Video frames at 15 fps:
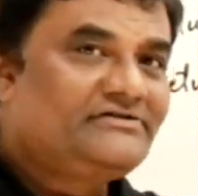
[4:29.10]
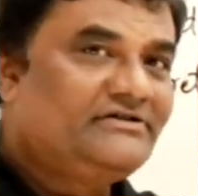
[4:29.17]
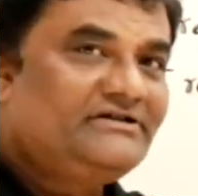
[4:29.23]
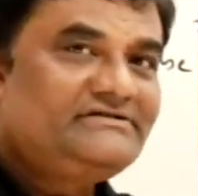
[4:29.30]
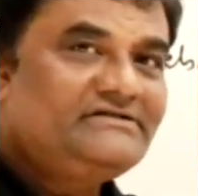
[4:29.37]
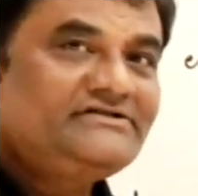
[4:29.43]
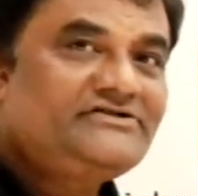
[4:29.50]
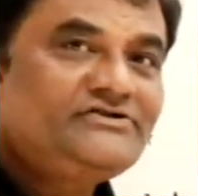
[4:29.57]
So
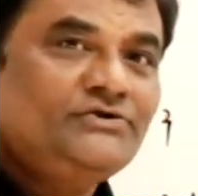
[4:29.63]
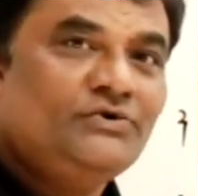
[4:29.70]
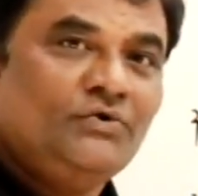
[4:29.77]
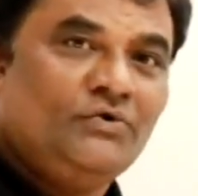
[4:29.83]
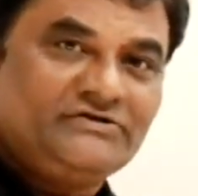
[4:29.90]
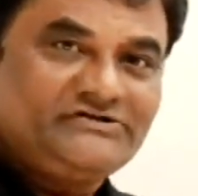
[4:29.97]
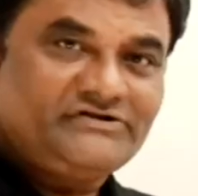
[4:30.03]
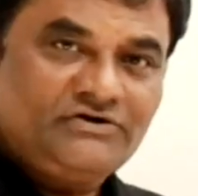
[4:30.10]
this is a
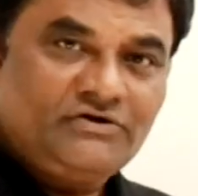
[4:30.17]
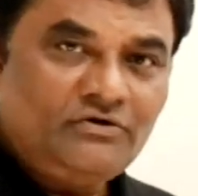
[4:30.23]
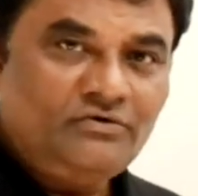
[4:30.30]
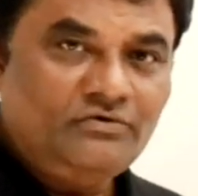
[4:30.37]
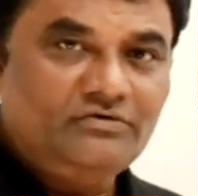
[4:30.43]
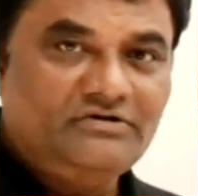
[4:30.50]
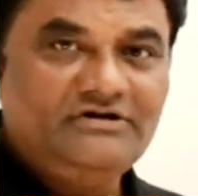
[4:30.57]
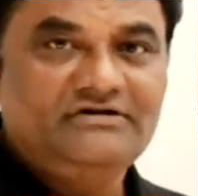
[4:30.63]
source
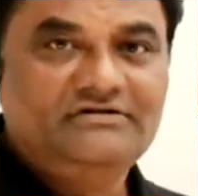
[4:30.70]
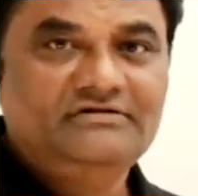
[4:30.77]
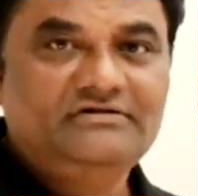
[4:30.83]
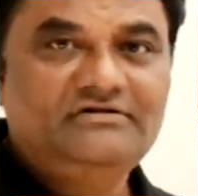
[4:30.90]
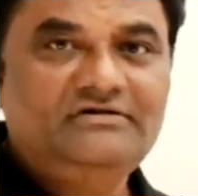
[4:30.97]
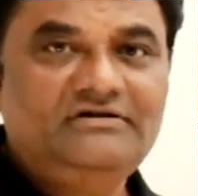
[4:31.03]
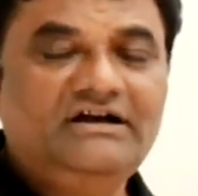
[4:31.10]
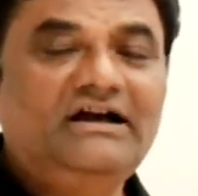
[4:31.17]
code,
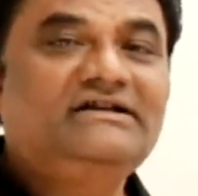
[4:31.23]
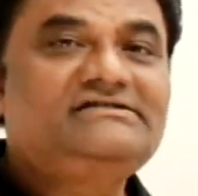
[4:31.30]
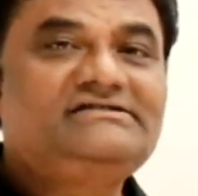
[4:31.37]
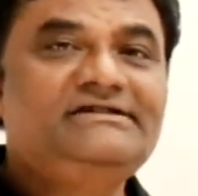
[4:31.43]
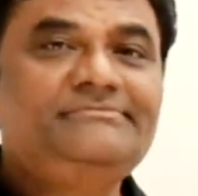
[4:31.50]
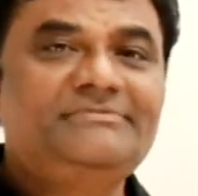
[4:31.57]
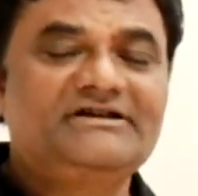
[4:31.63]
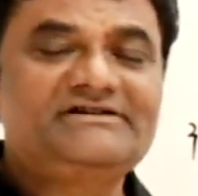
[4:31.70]
and
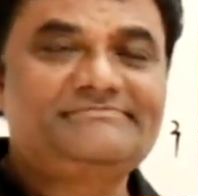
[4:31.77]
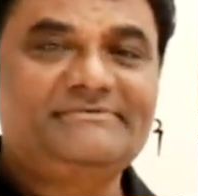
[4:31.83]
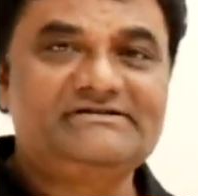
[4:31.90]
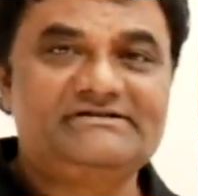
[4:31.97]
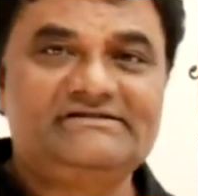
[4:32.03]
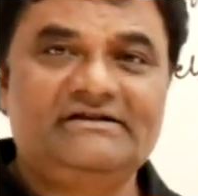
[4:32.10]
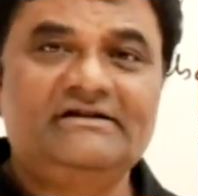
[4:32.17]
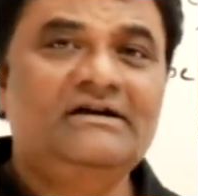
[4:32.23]
C++
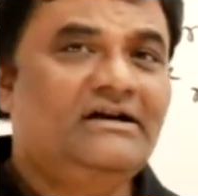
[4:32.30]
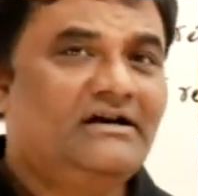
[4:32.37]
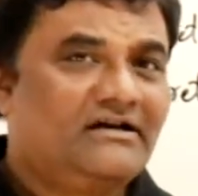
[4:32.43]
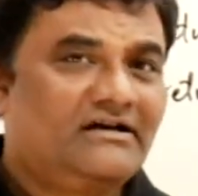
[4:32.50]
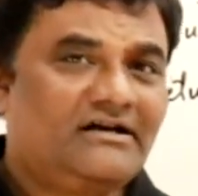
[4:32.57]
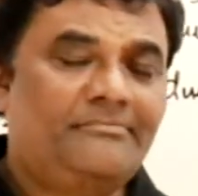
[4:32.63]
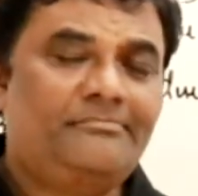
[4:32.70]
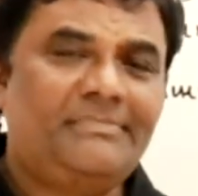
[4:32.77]
is a
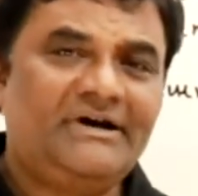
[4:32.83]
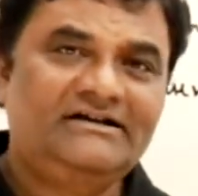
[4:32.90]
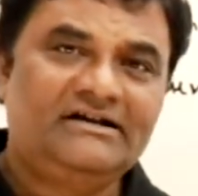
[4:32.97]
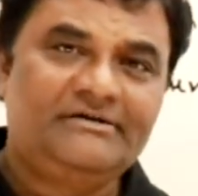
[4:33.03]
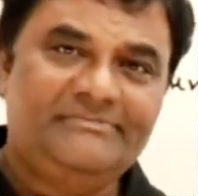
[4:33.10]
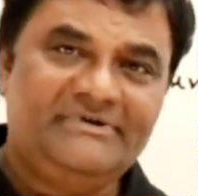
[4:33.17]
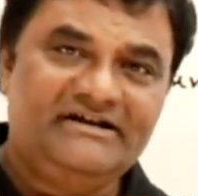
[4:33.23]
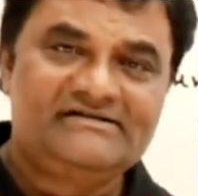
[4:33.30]

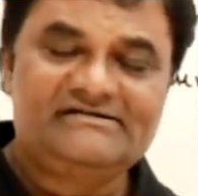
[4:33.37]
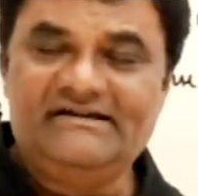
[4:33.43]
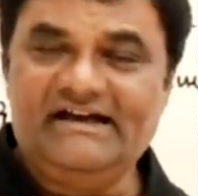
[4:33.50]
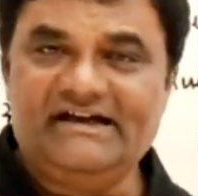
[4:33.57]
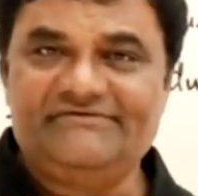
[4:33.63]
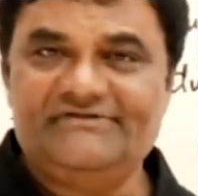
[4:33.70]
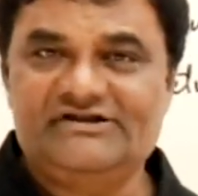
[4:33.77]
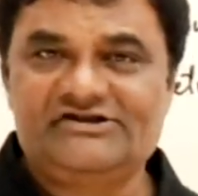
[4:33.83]
compiler based
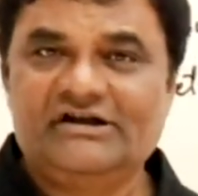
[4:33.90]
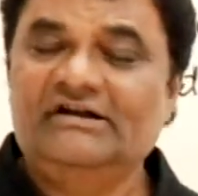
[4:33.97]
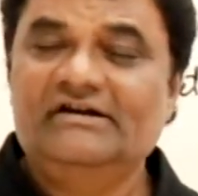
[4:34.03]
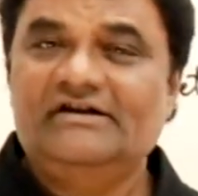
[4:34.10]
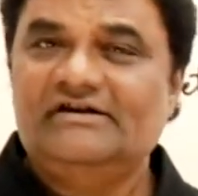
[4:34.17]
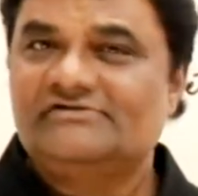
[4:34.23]
language.